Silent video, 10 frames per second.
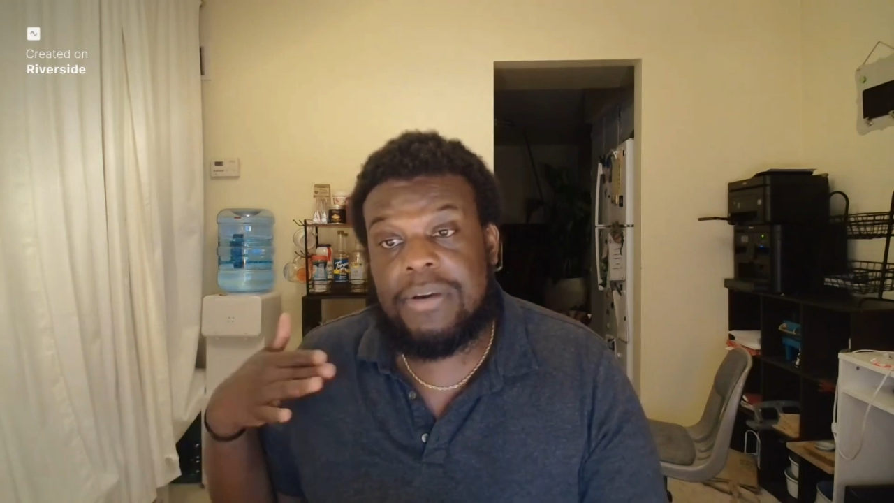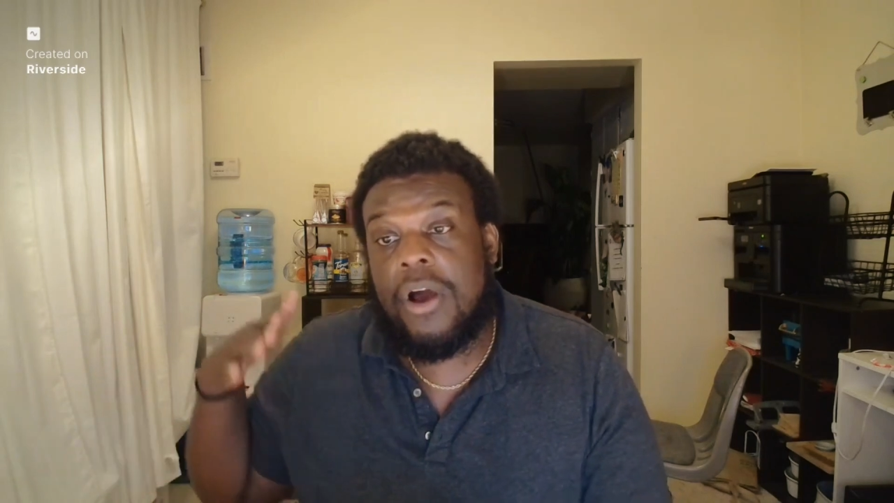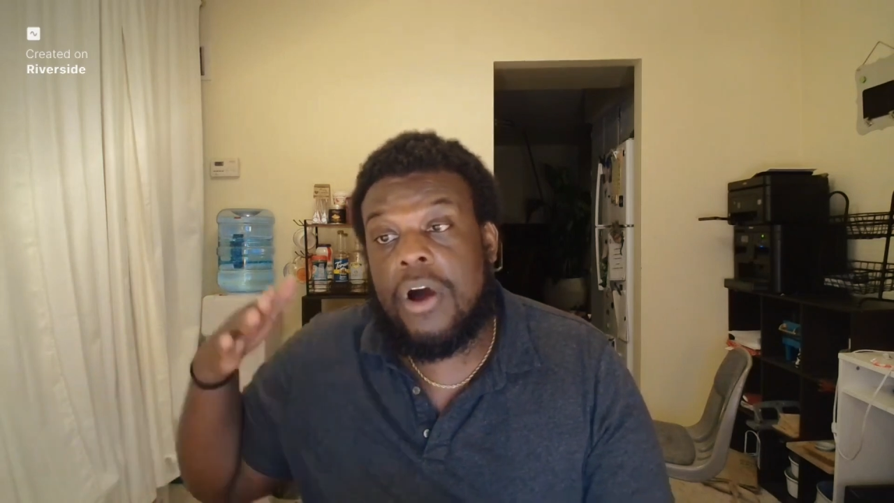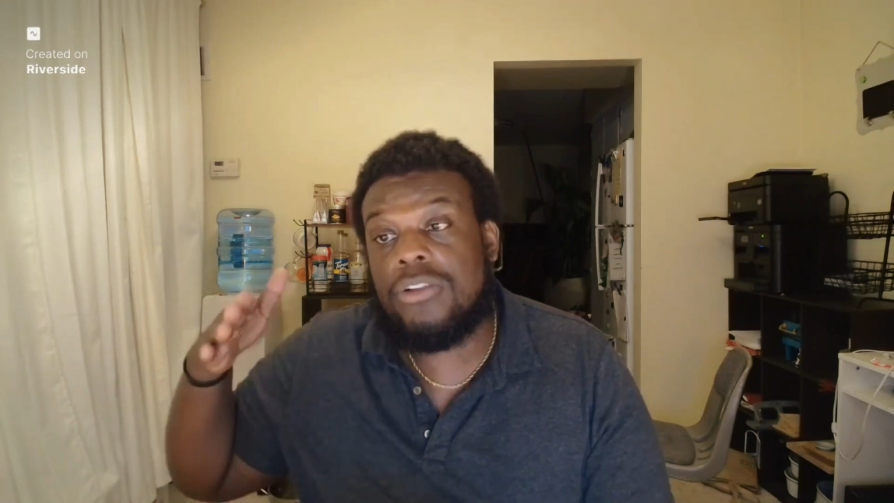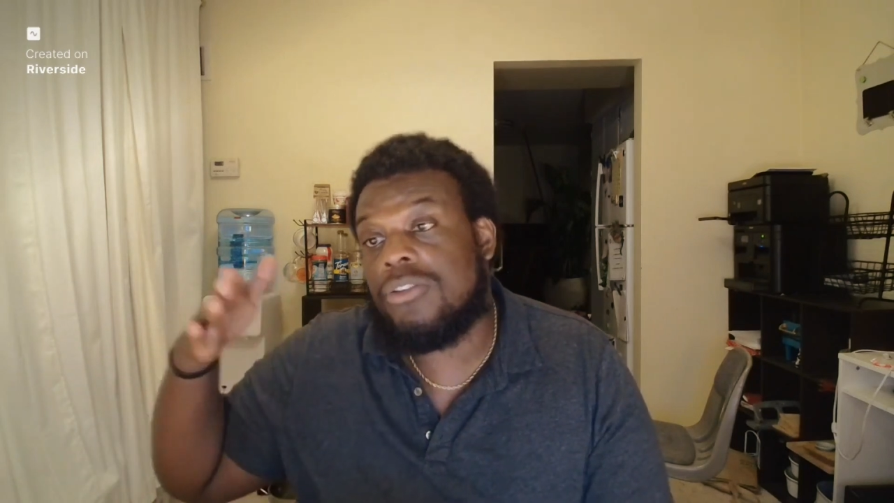but
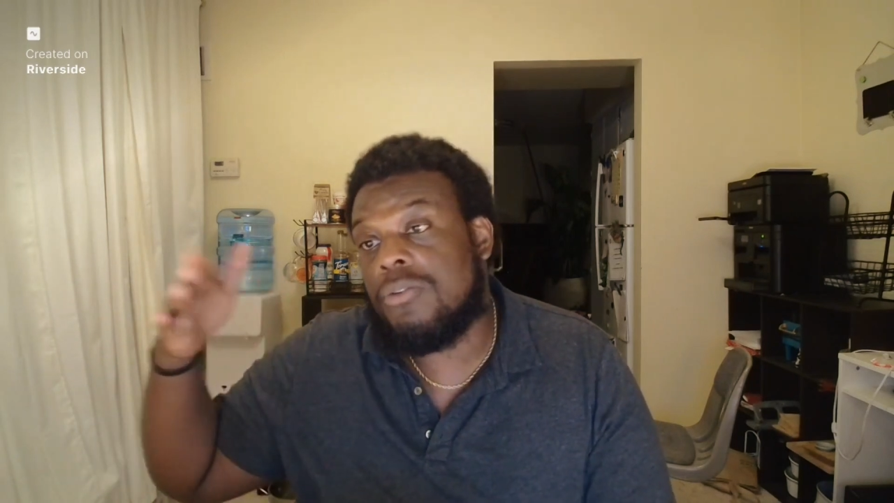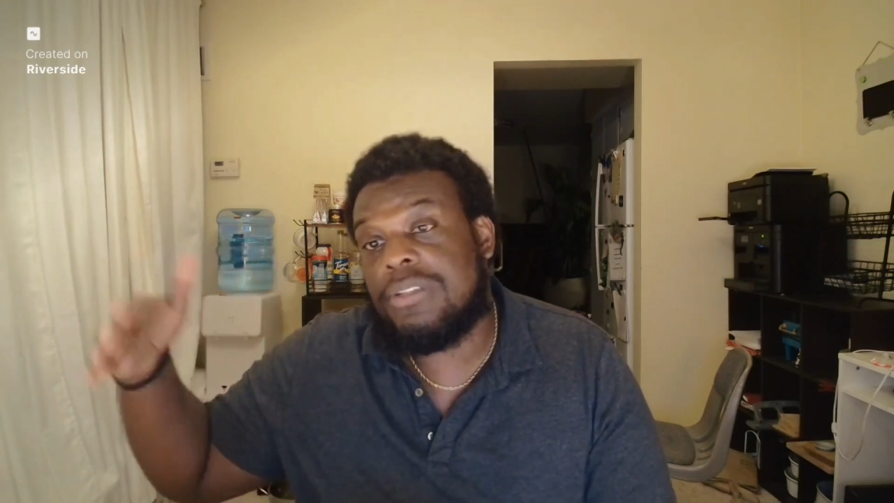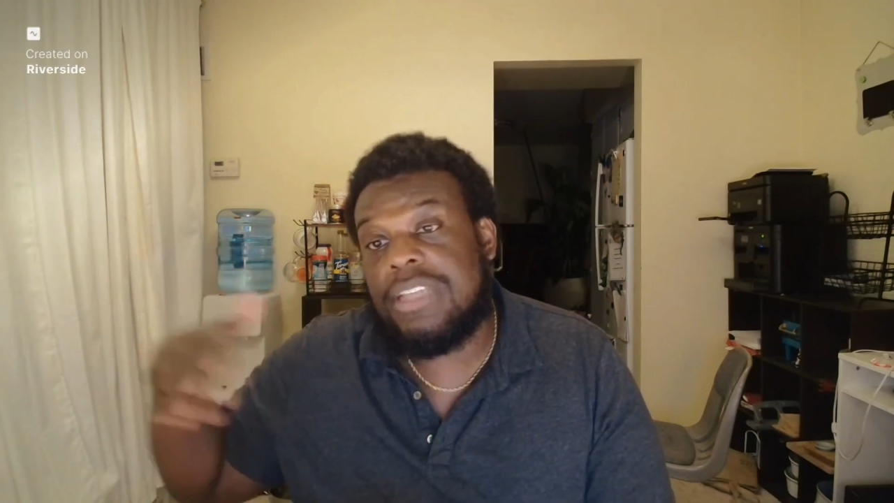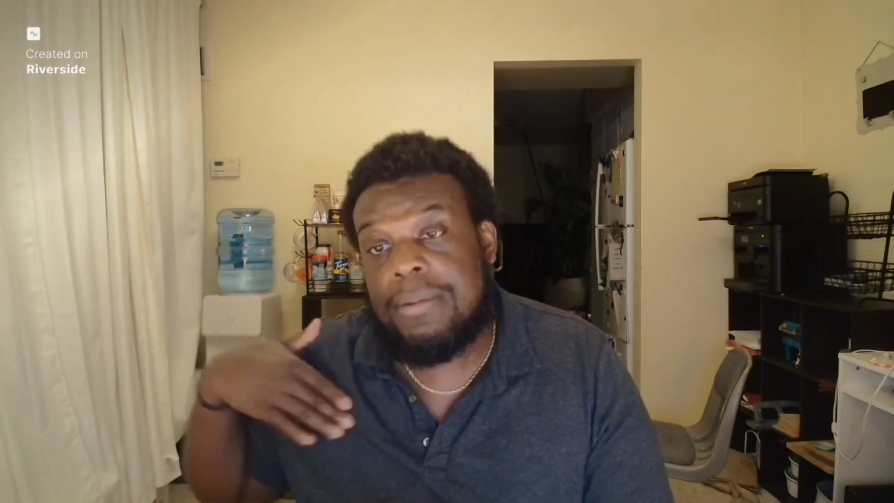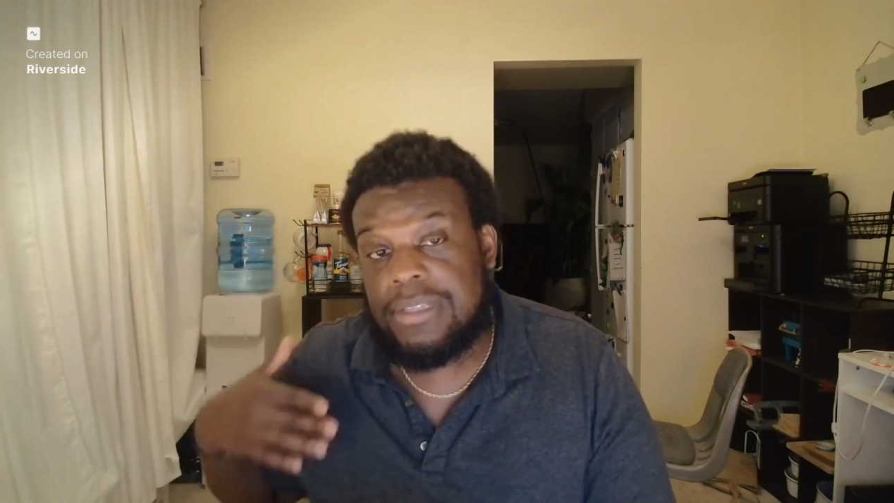also
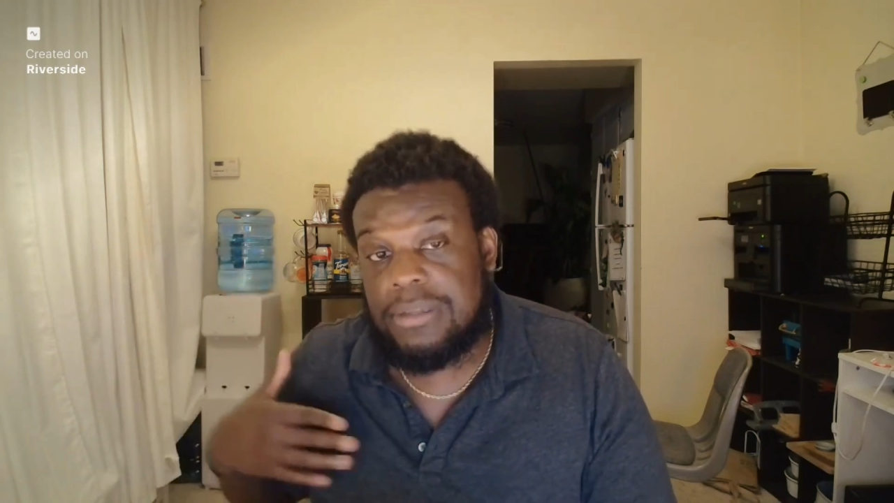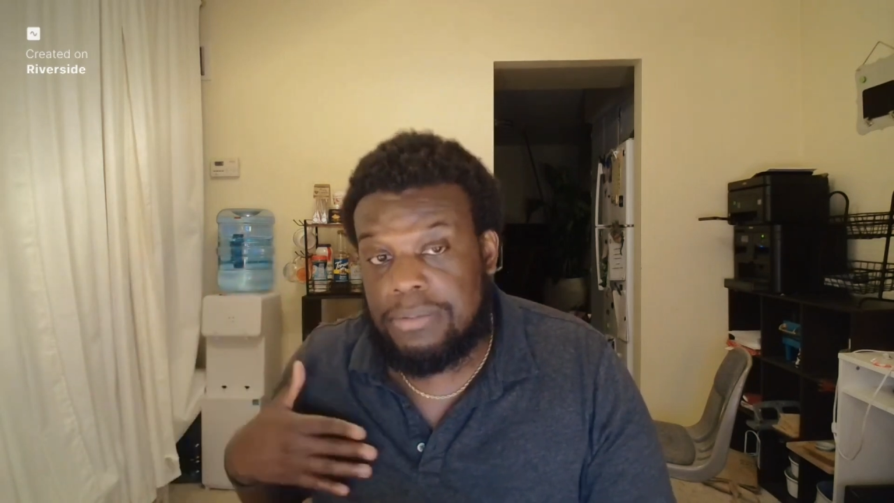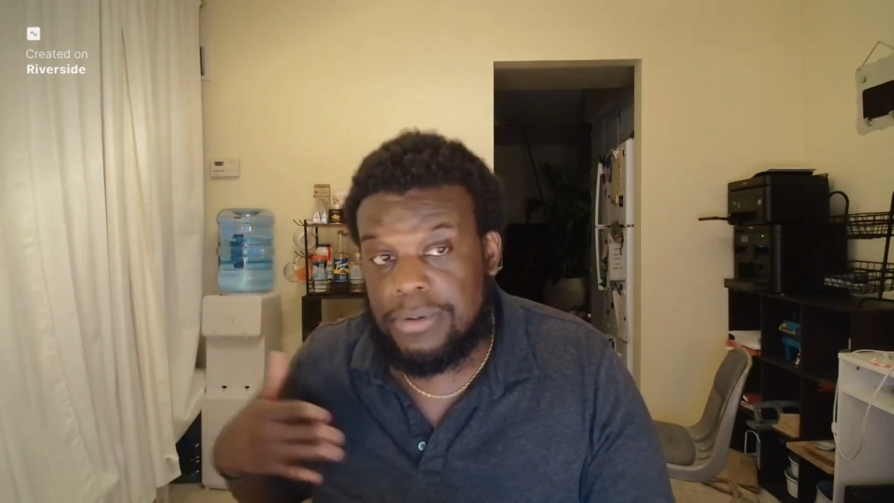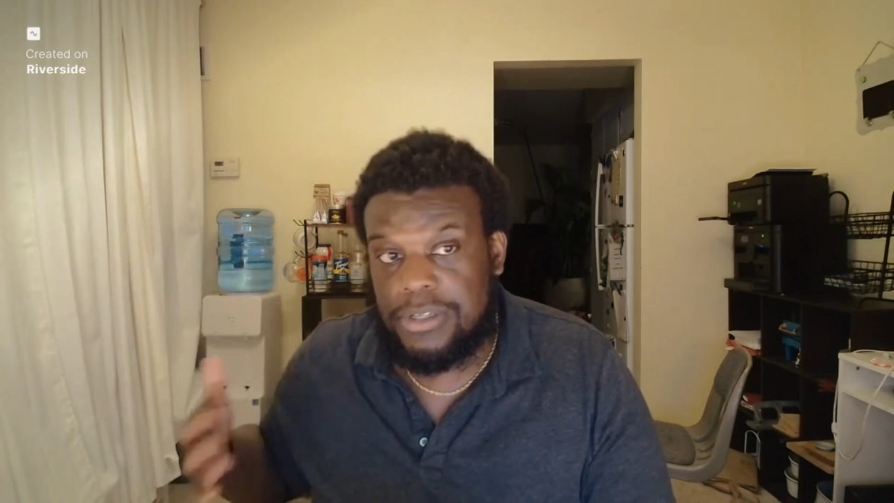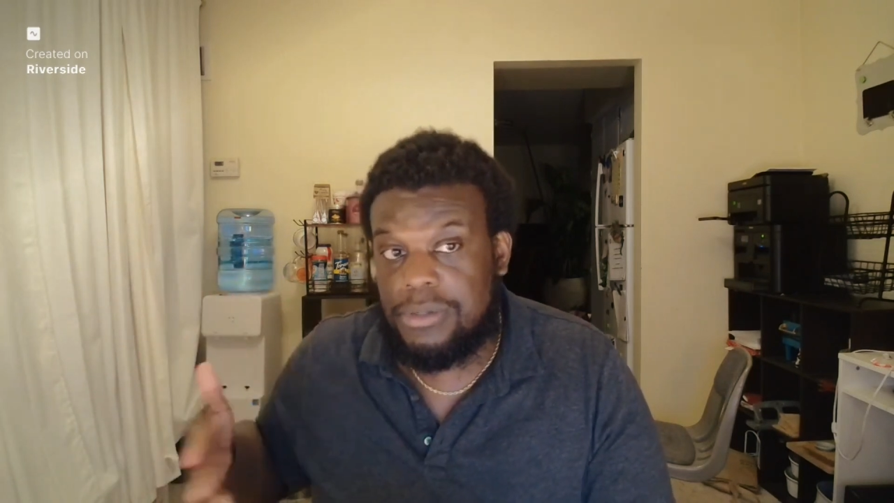was able to
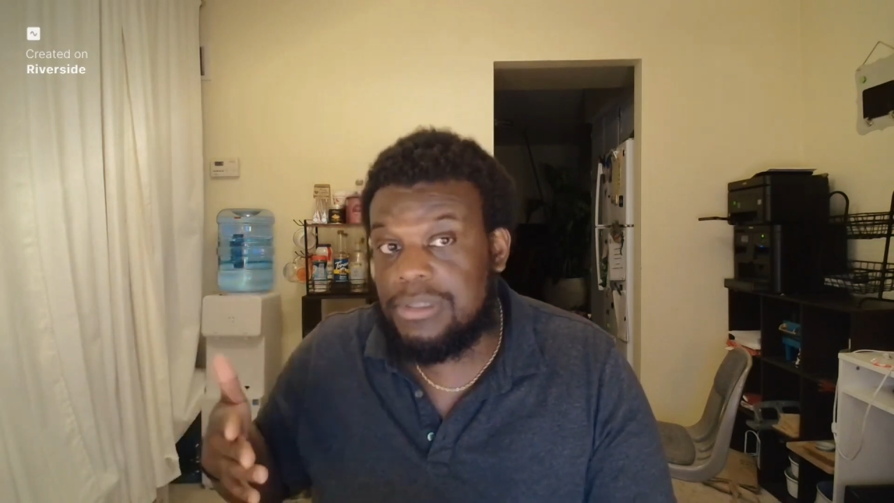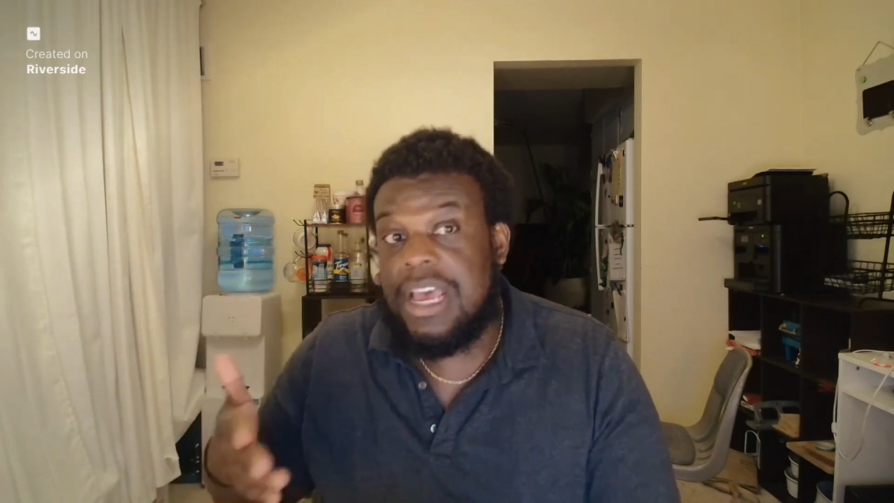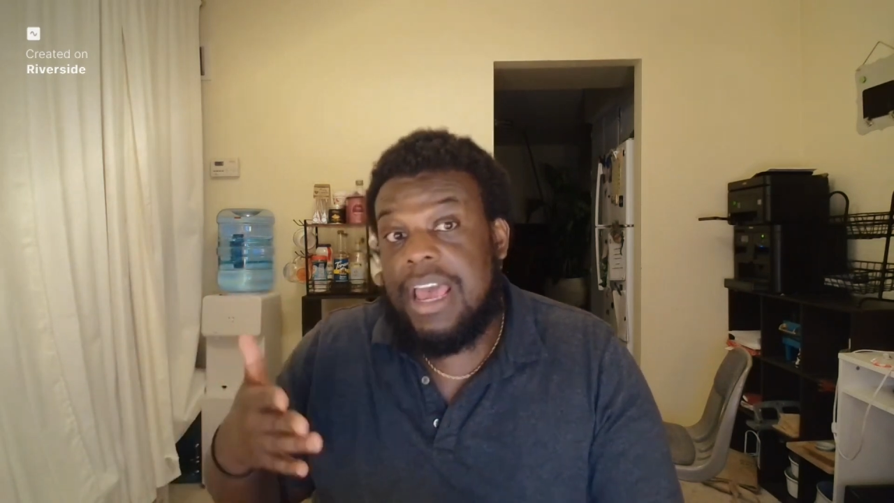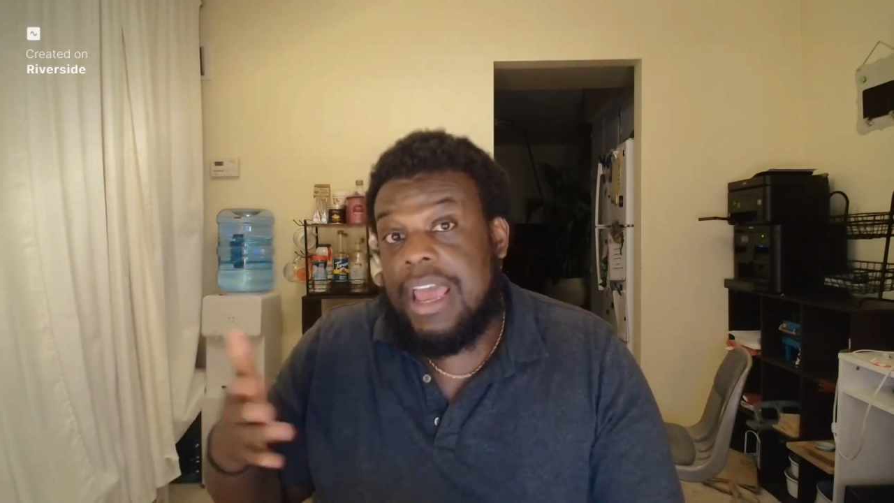produce